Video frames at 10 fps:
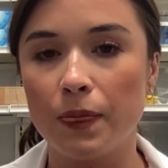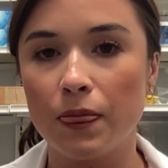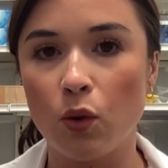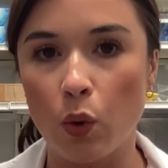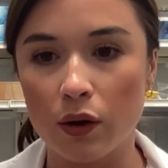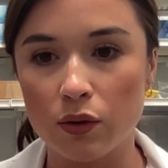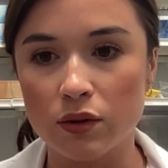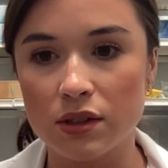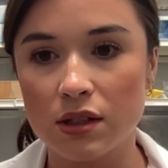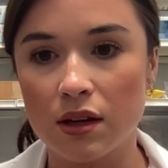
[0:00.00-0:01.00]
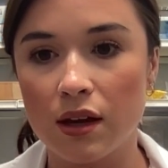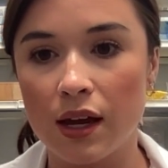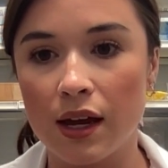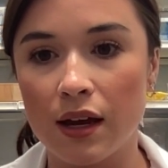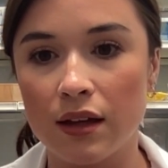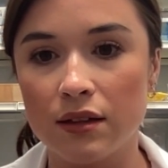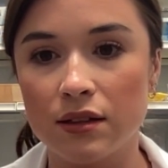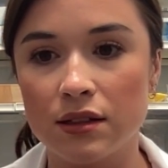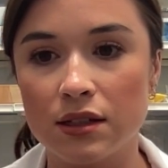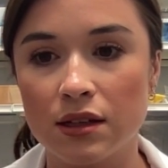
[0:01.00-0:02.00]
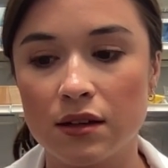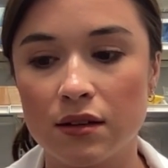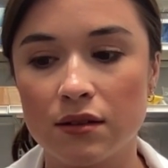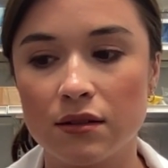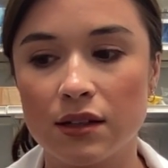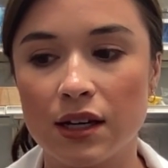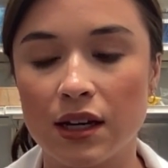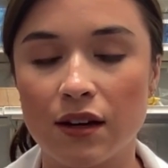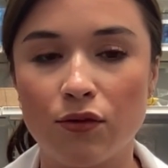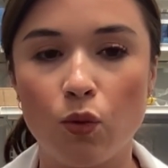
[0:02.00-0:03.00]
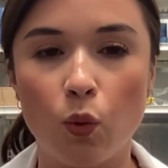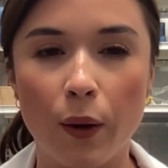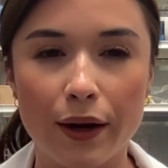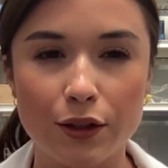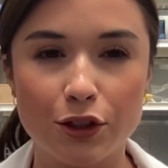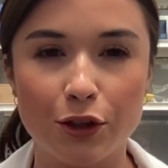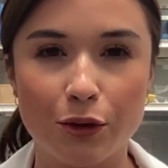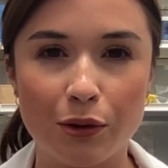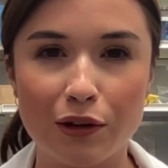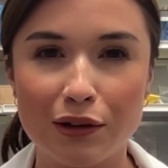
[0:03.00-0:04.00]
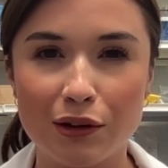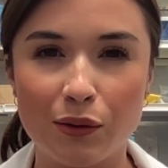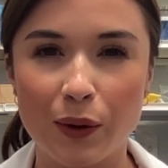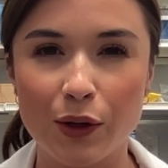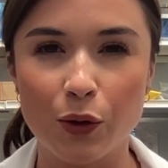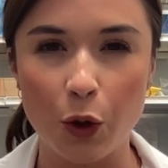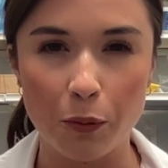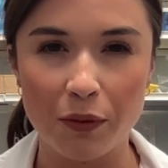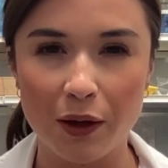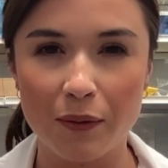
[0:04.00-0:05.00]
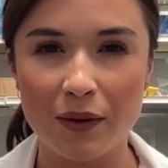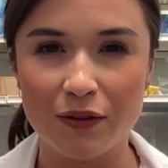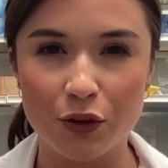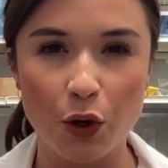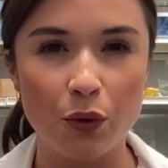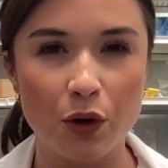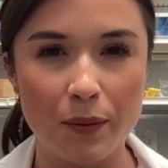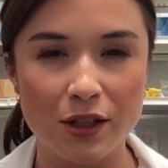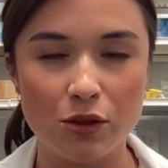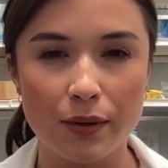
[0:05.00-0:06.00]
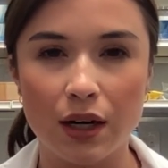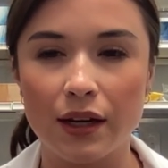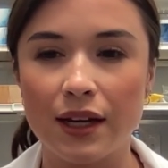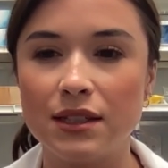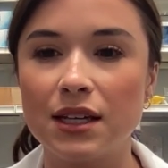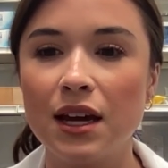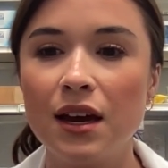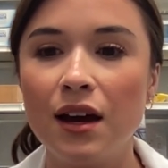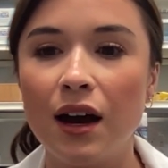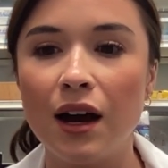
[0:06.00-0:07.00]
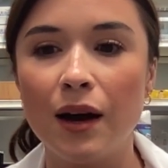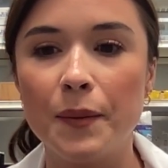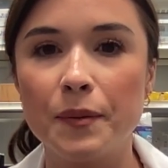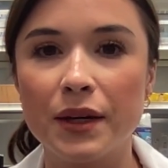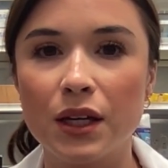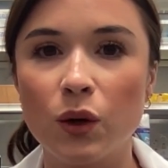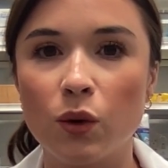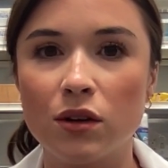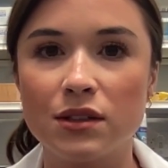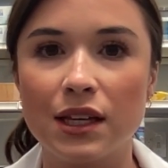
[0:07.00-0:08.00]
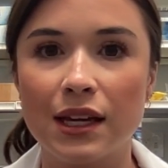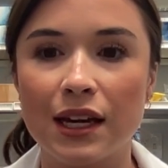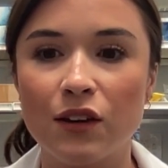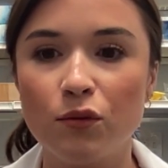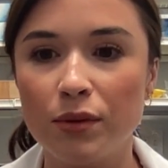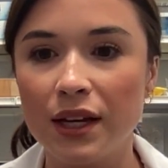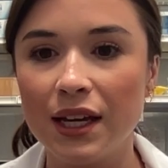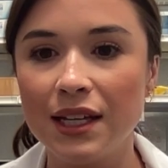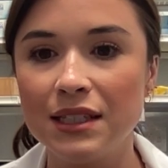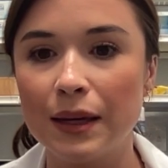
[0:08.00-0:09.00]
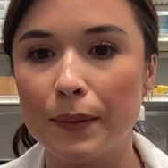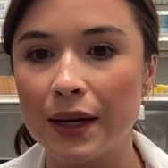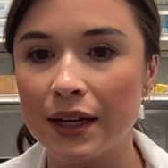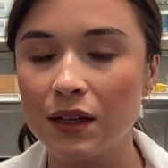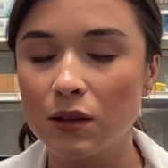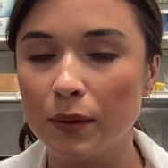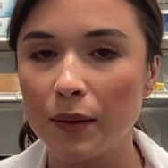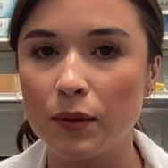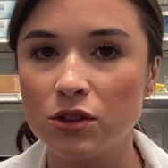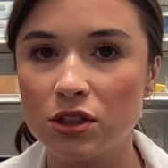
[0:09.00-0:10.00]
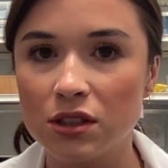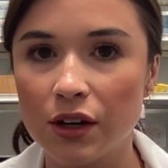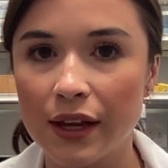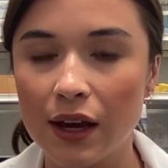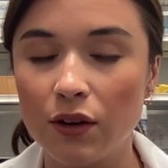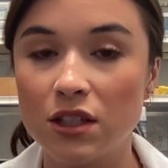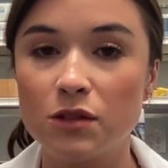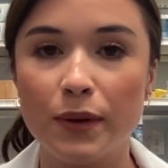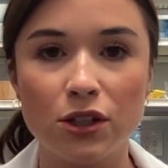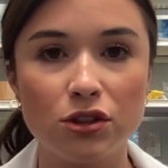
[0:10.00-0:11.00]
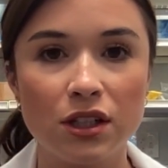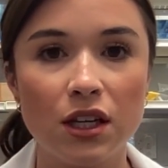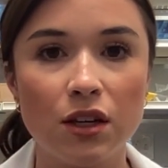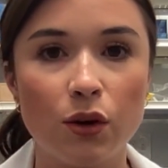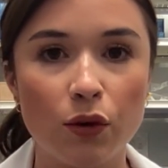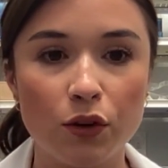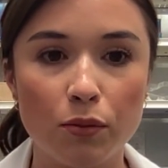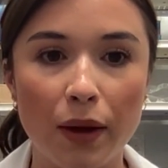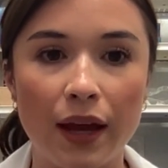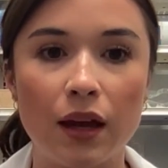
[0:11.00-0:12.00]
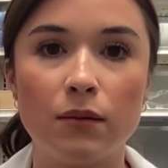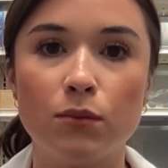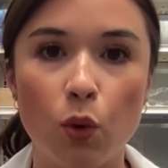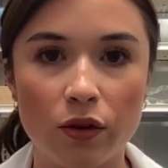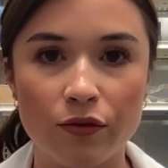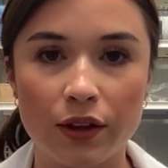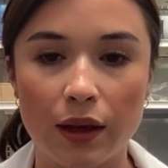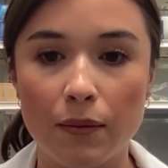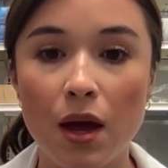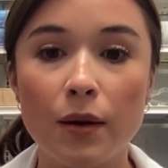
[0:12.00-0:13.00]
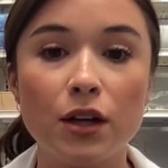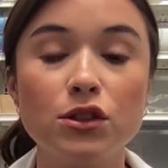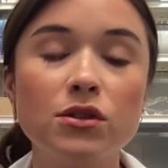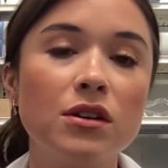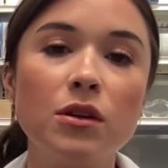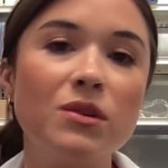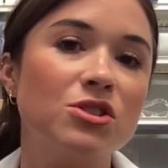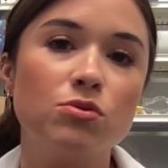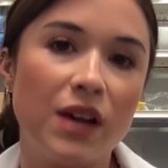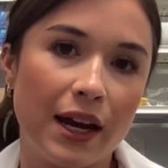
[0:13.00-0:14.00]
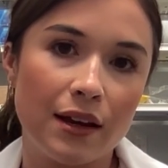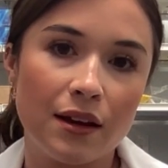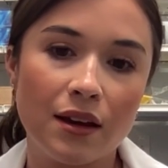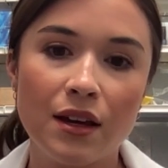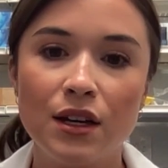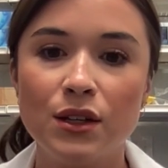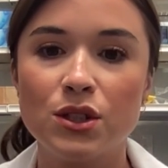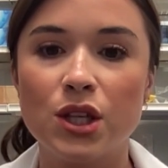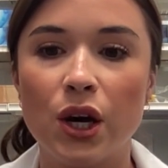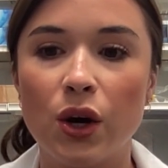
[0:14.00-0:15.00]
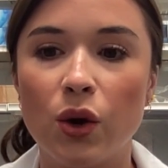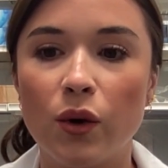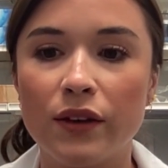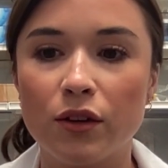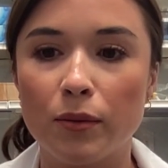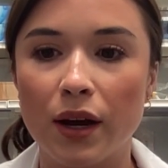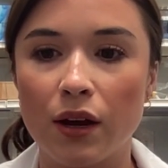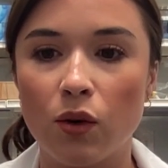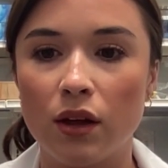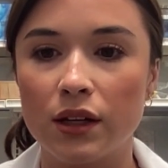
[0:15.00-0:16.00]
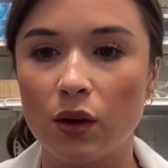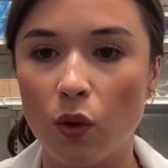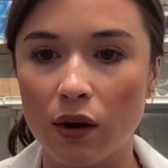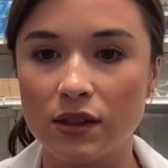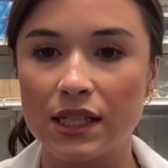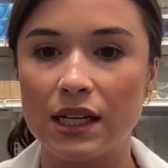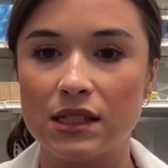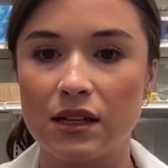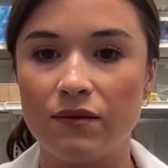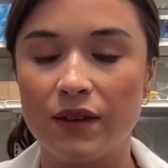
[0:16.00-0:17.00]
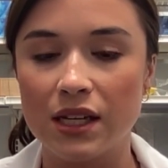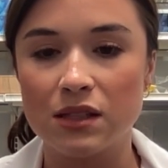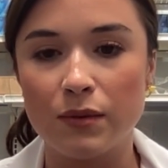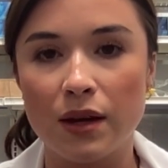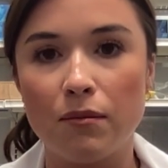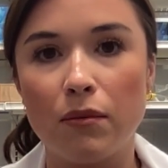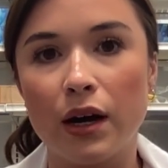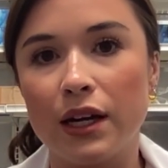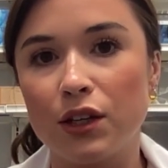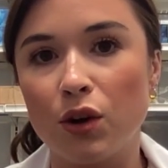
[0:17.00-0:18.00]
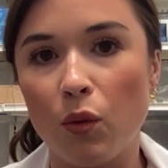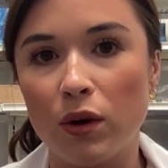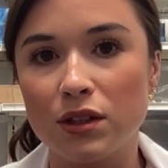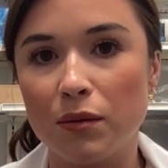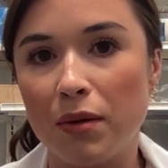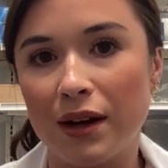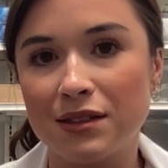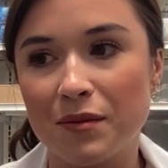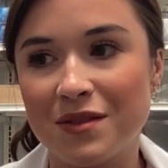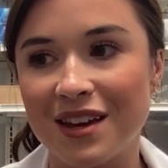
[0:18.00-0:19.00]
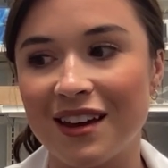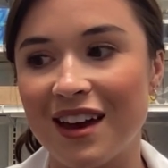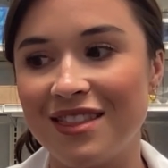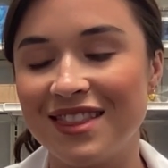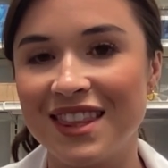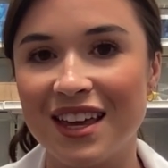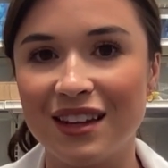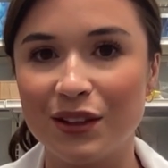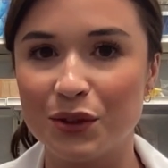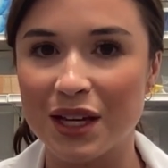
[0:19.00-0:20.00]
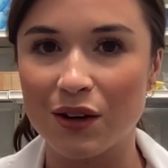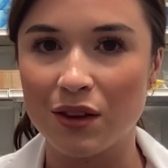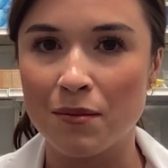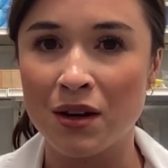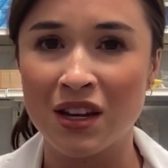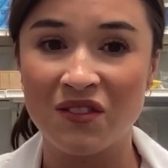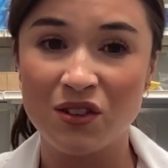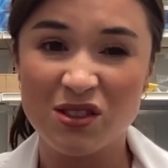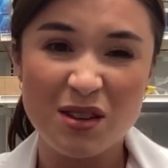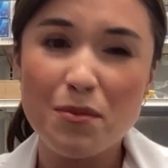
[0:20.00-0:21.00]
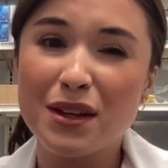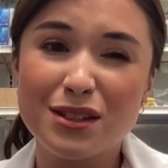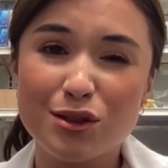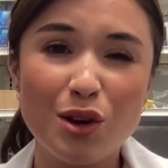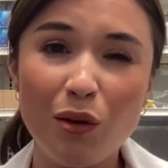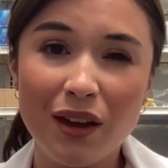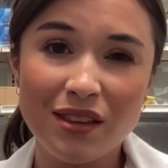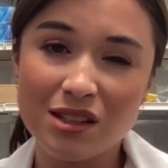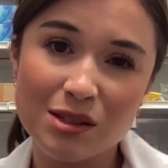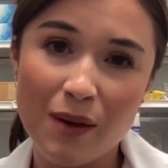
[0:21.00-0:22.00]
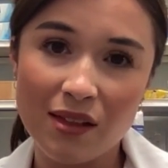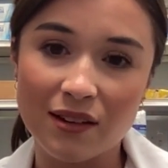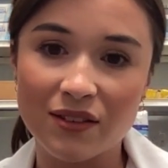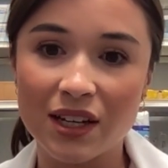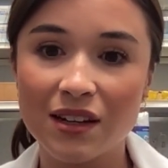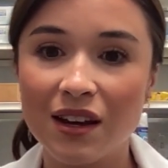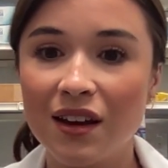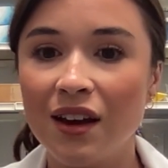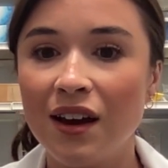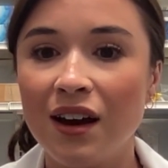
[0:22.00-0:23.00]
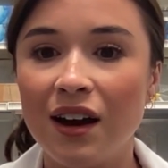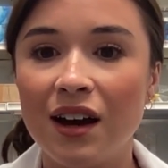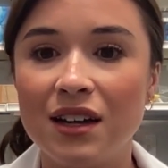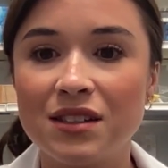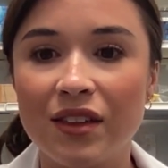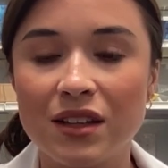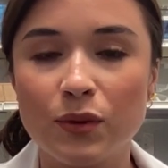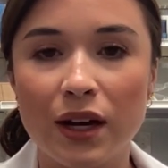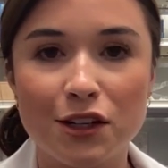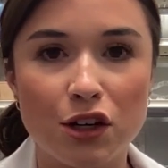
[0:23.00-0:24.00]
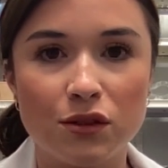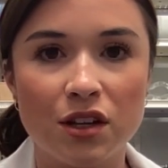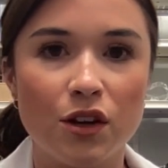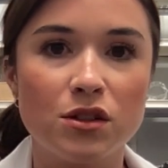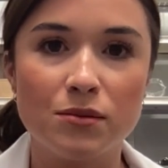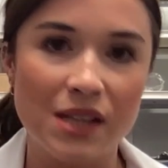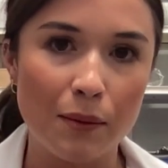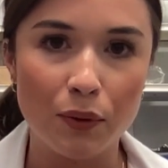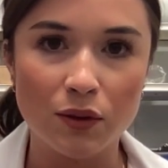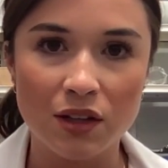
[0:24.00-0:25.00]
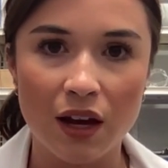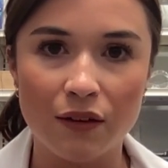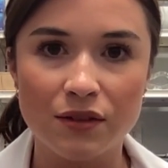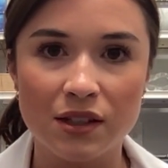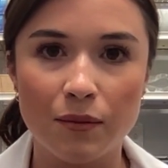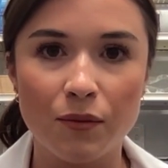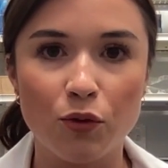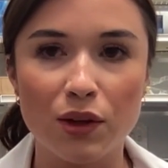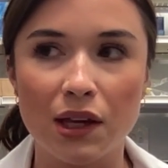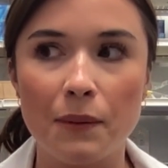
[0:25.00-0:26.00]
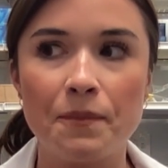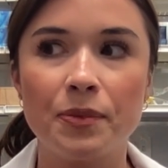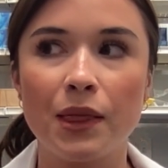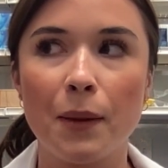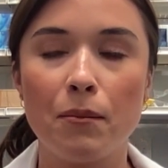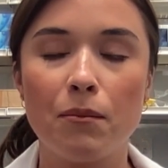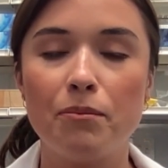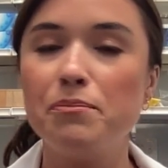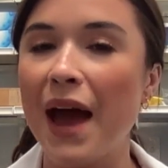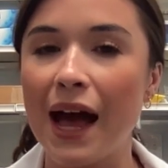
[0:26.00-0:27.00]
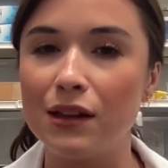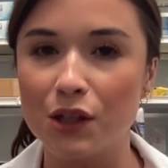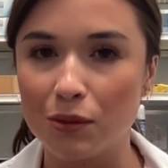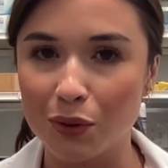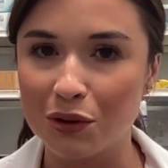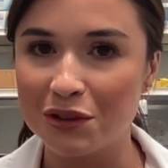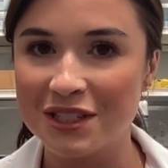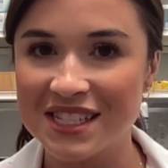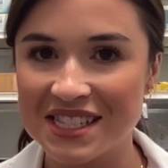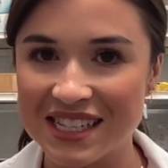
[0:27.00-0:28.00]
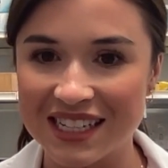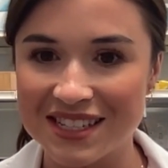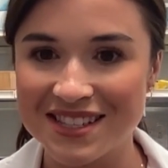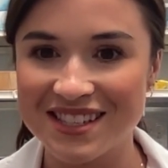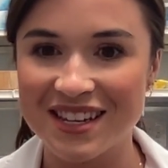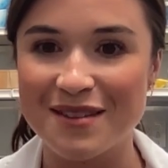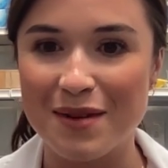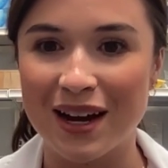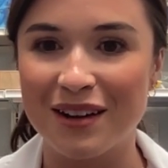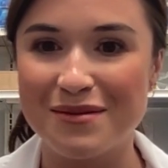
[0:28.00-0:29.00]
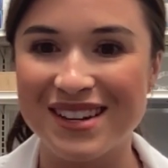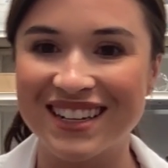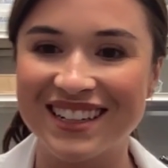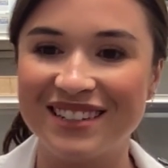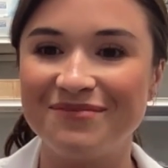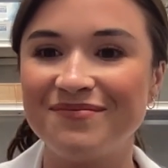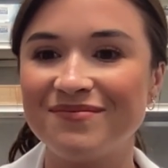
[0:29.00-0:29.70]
oils and kind of where to group them. If you don't know much about it, picking oils can kind of be intimidating to people just starting out, especially, if you're paying more for them because you don't know what you like. So if you're buying quality oils, it is an investment, but you don't want to buy something and then lose out on the money if you simply just don't like the smell of it. So that's why I chose to do some samples of some really palatable scents, in my opinion.